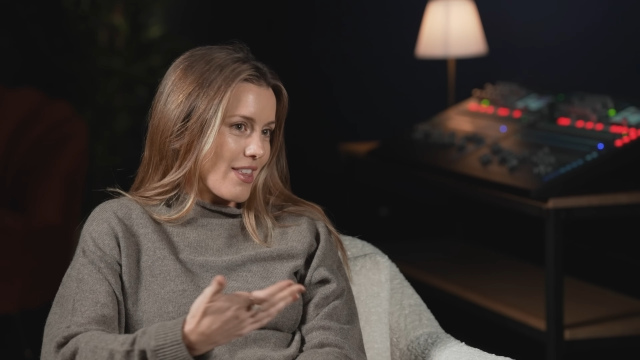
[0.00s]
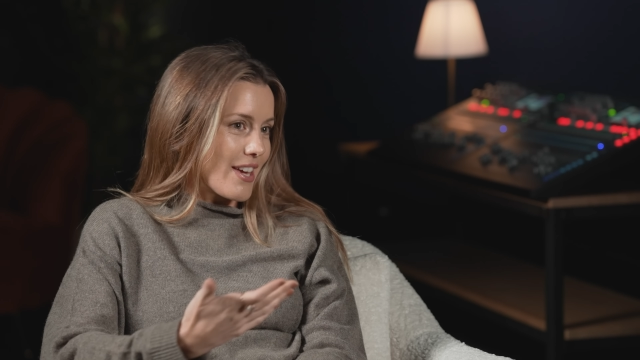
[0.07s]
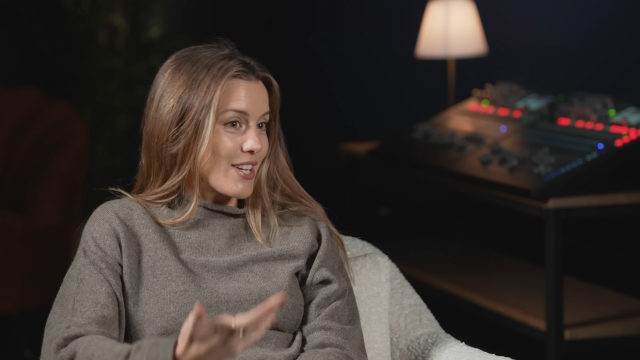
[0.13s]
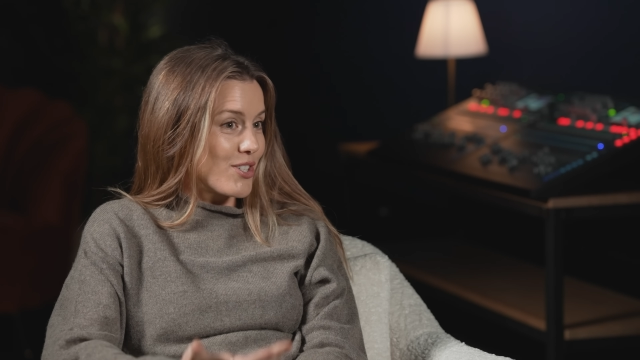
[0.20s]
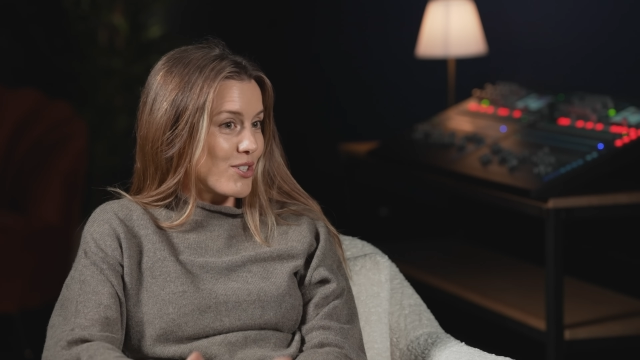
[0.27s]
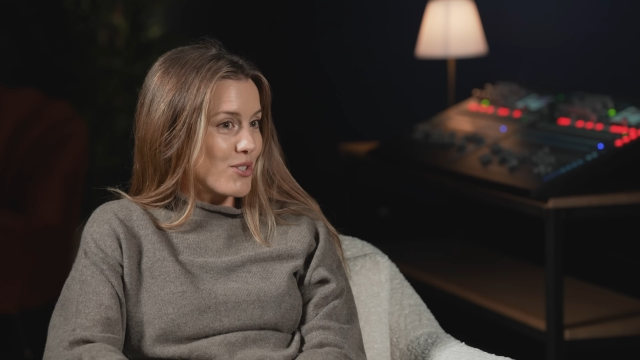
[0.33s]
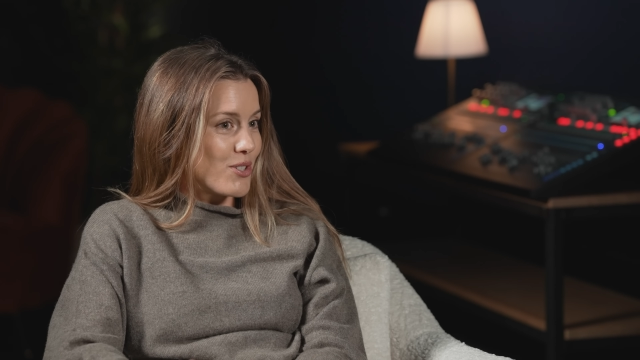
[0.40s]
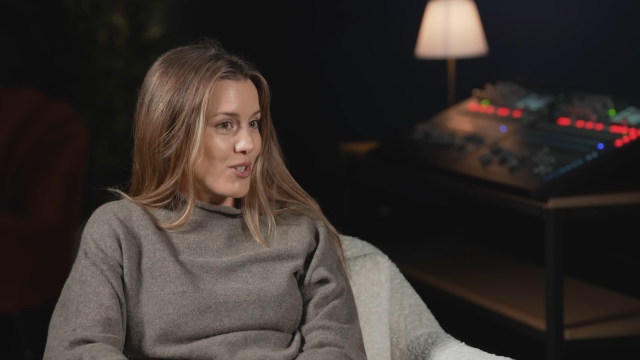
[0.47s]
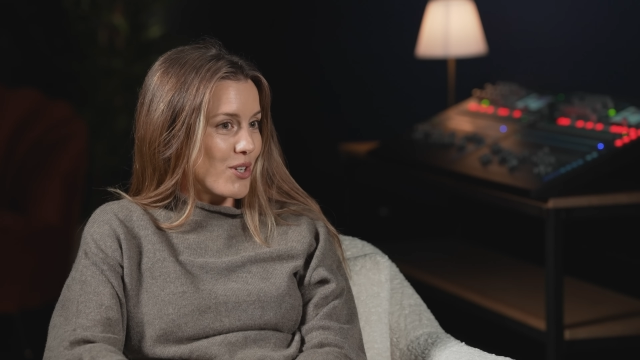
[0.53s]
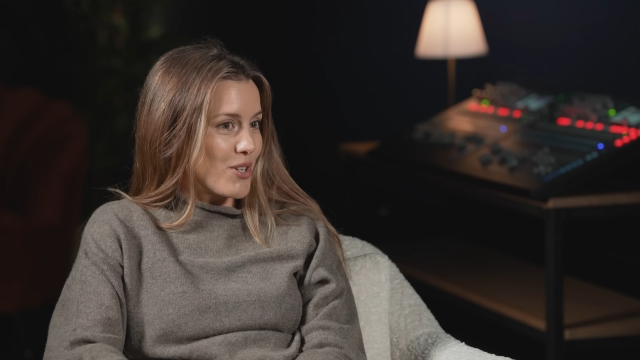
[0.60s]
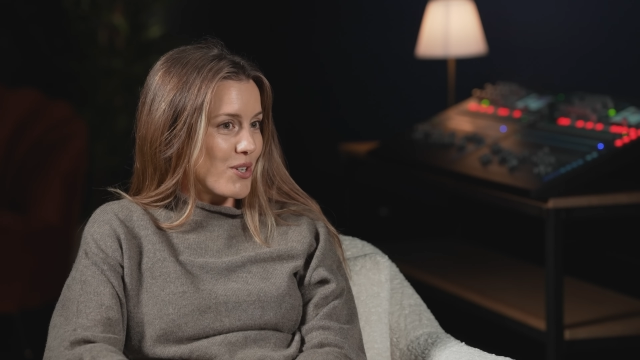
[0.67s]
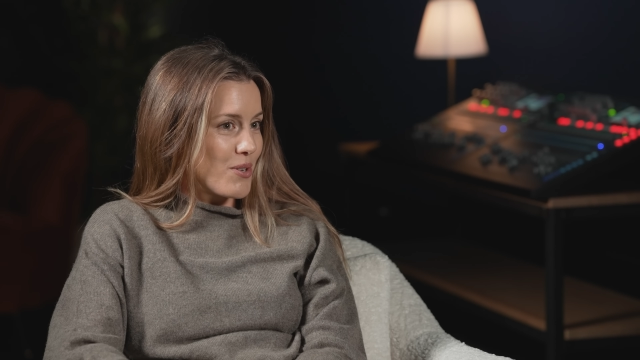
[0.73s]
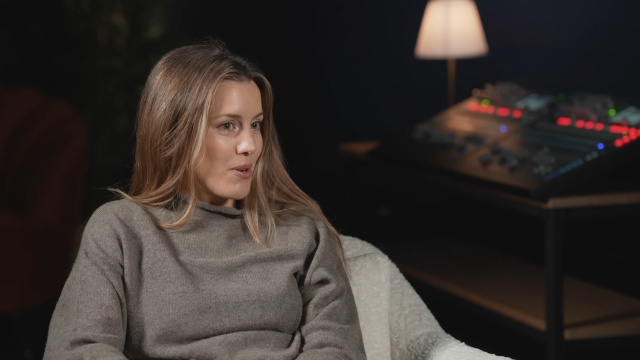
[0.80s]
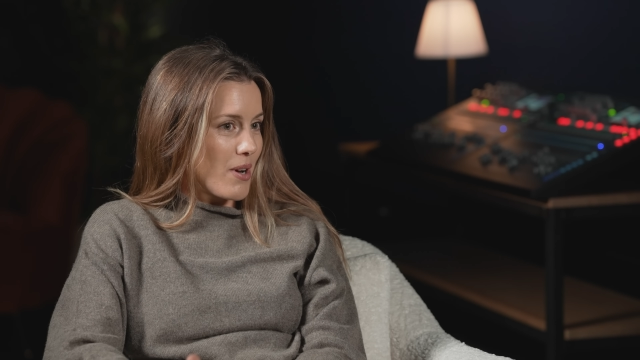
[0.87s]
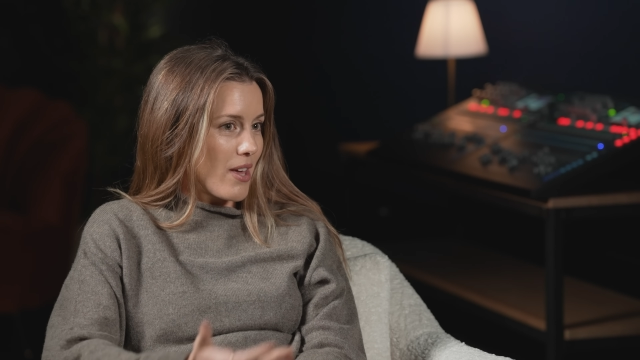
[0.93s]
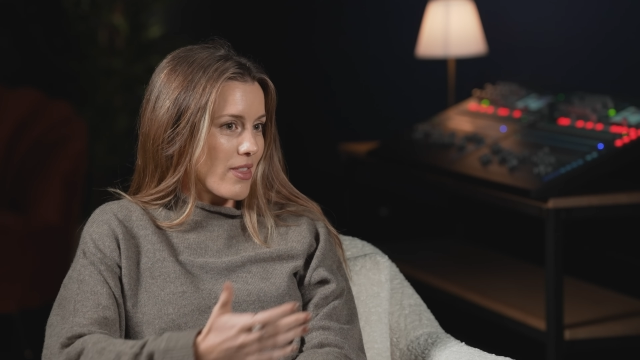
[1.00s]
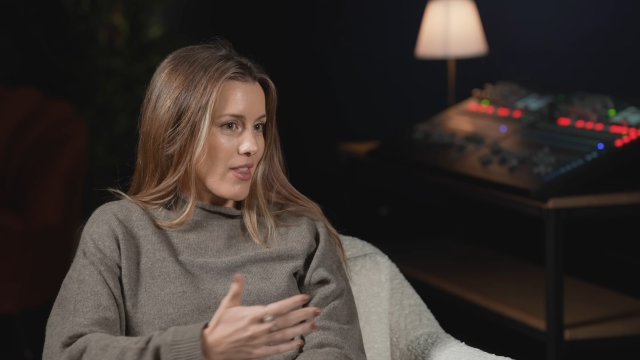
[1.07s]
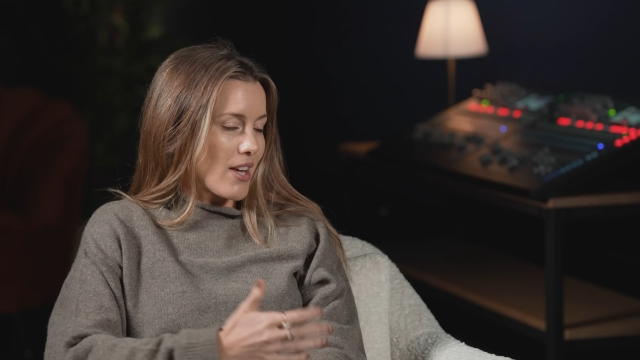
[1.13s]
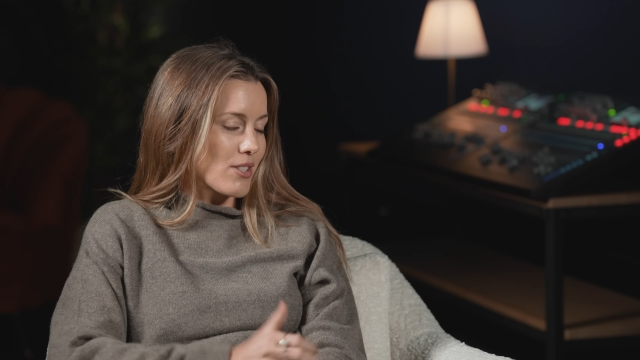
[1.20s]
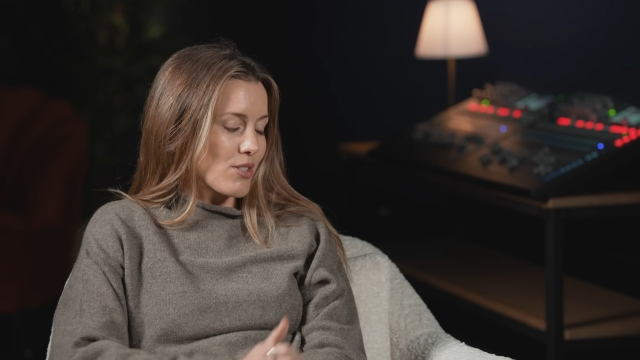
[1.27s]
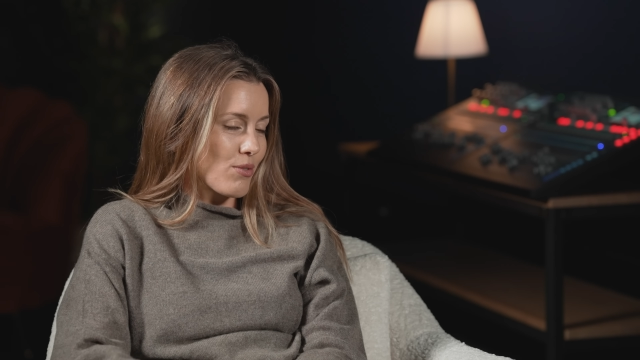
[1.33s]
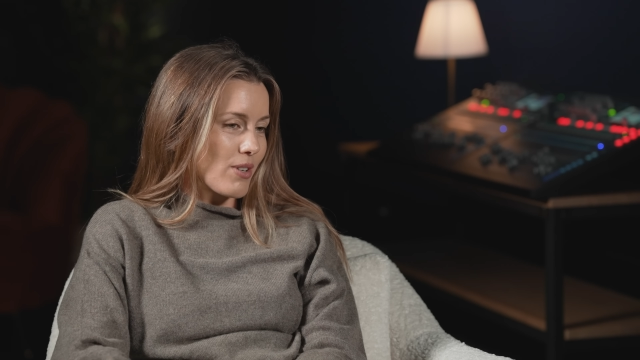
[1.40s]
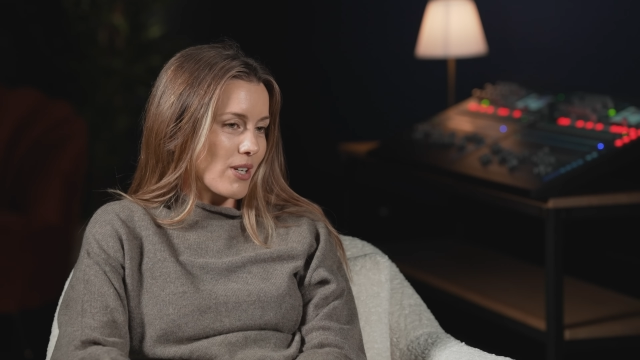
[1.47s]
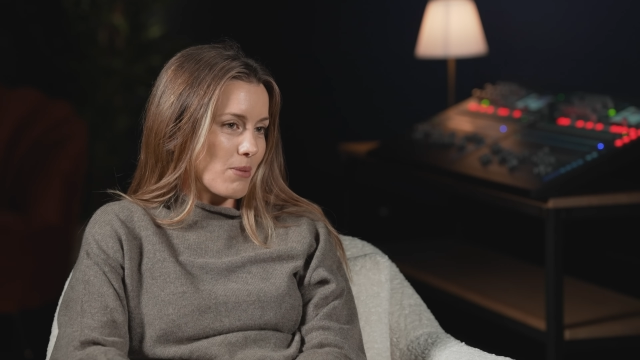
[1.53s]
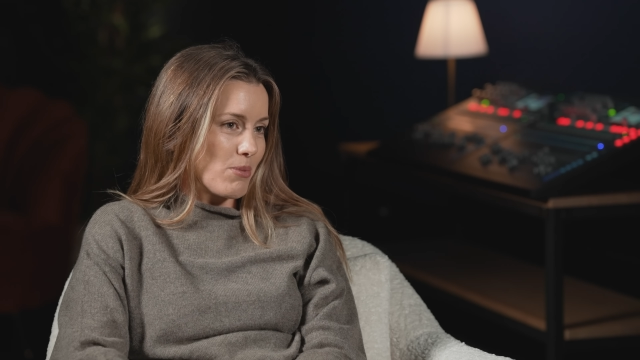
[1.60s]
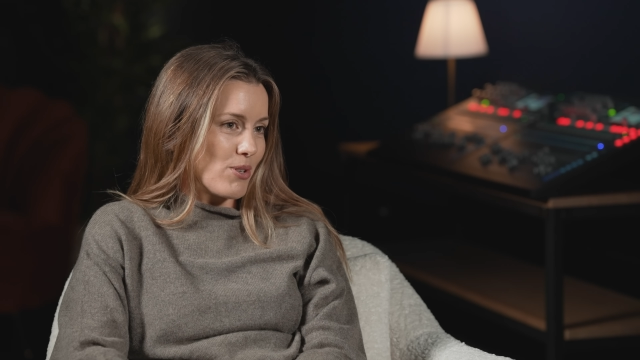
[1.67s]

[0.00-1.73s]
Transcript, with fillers: they do too and that's a really